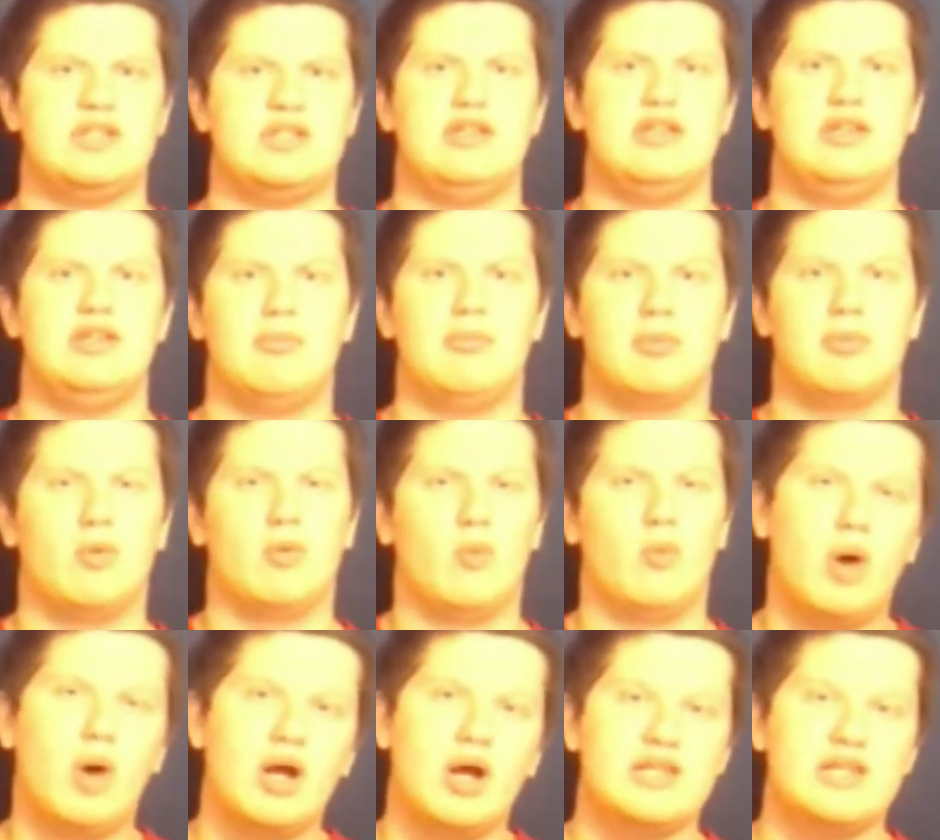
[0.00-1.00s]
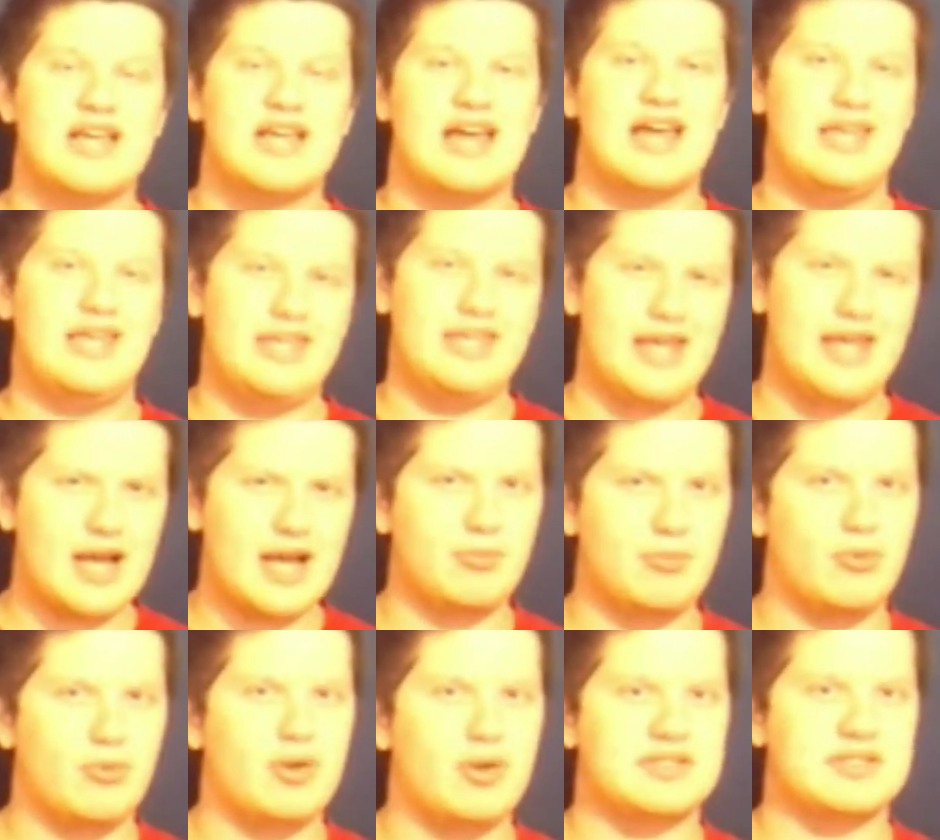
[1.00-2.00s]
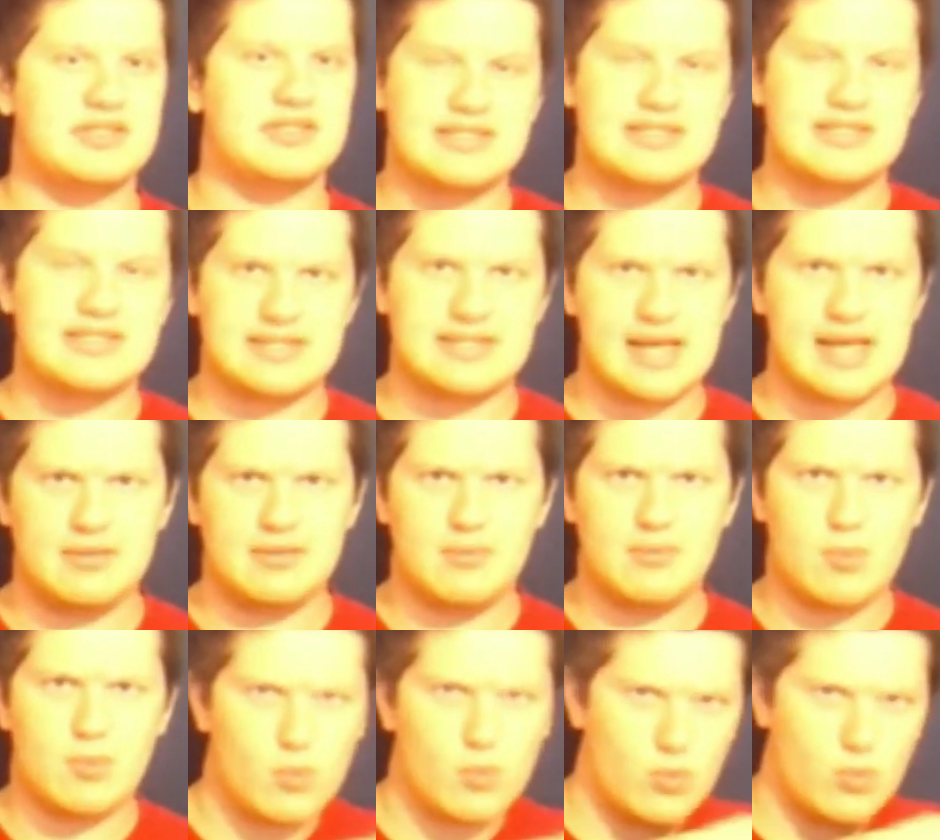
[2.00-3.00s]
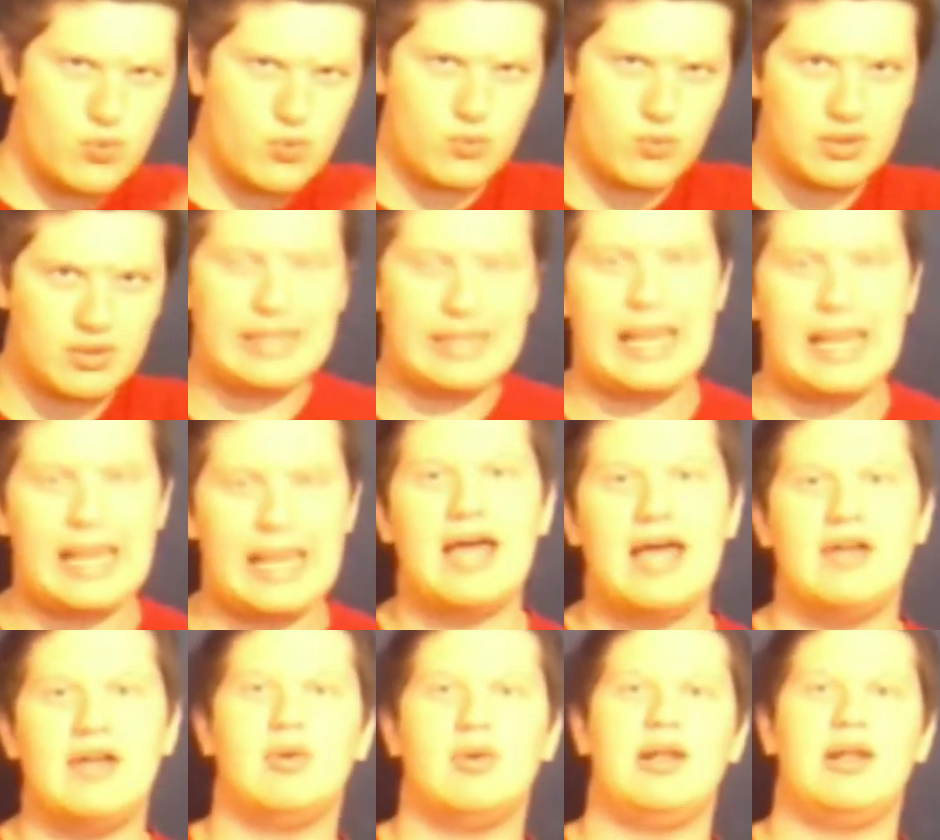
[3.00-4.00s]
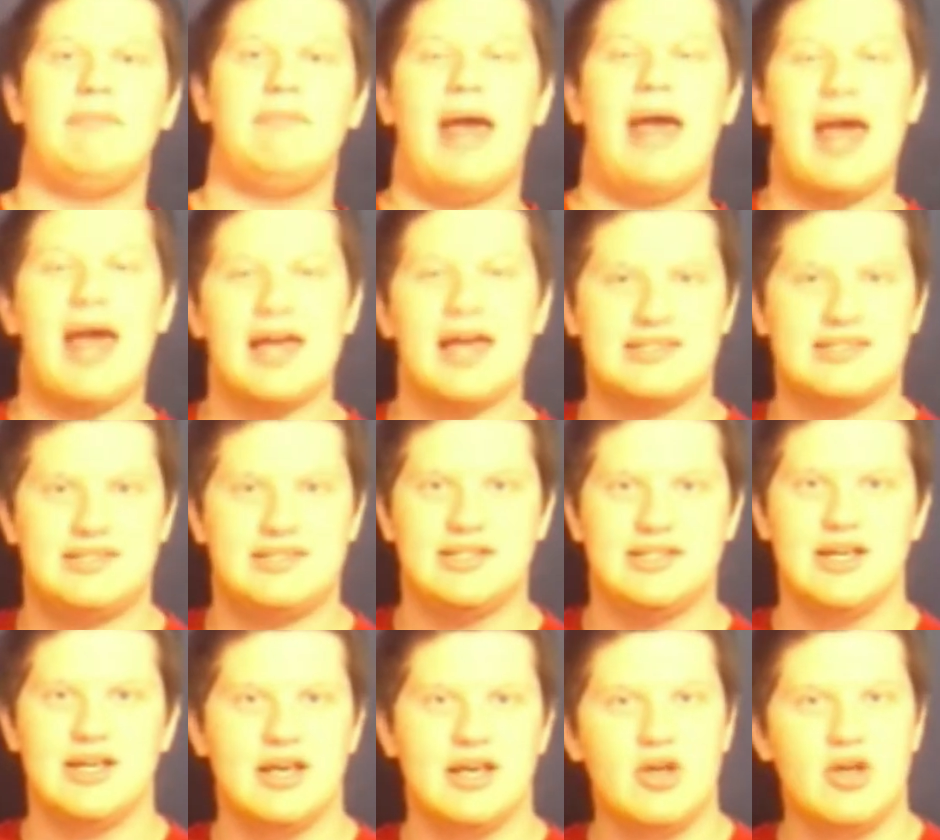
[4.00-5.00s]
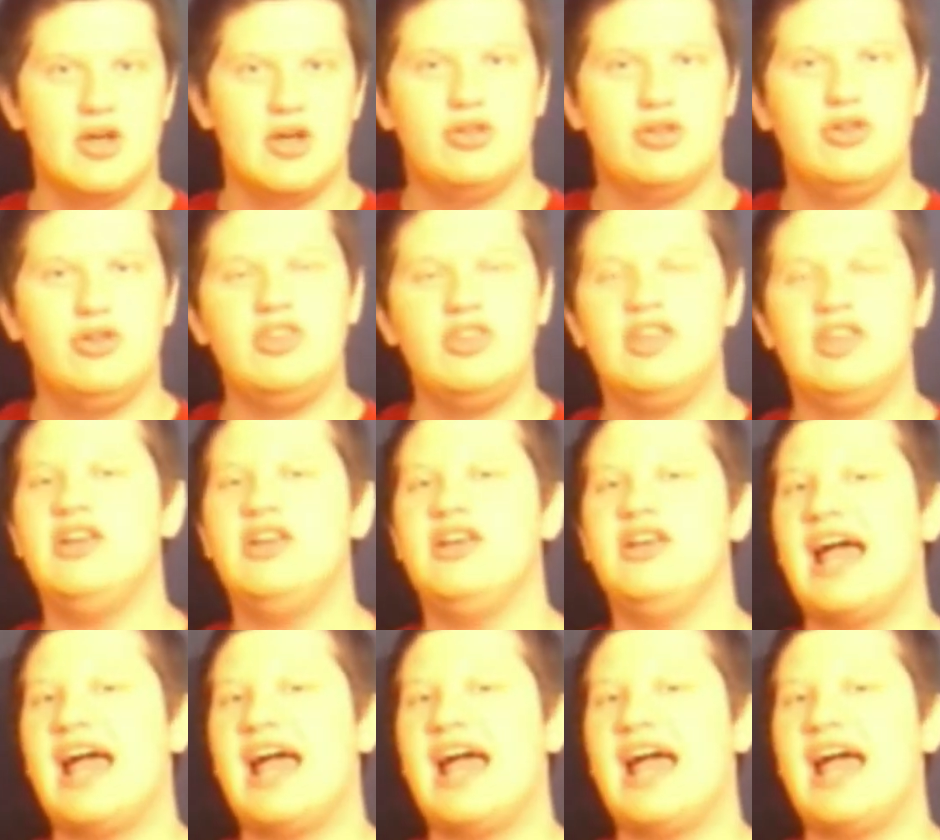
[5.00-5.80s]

at number one. He's got nine points. The solid line where he passed. Do you think he